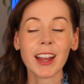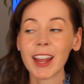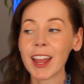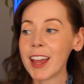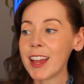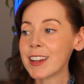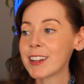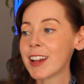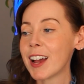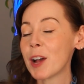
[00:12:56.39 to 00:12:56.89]

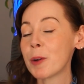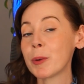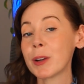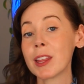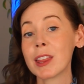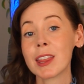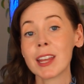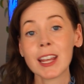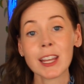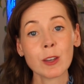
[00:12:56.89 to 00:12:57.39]
Again, I want
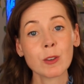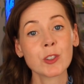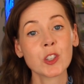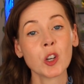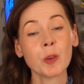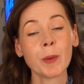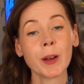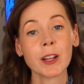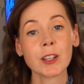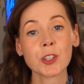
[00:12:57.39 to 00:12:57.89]
to thank you
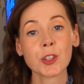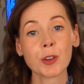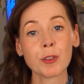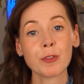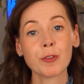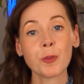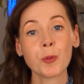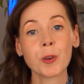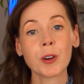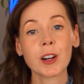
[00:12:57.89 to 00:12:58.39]
so much
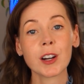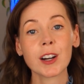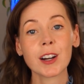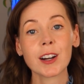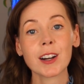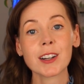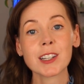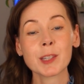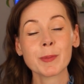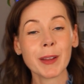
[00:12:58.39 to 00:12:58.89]

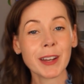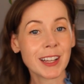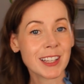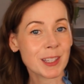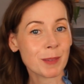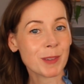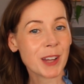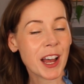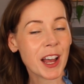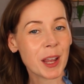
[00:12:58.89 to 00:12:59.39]
for spending
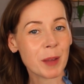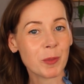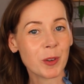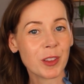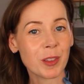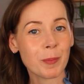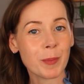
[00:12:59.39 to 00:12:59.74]
some time with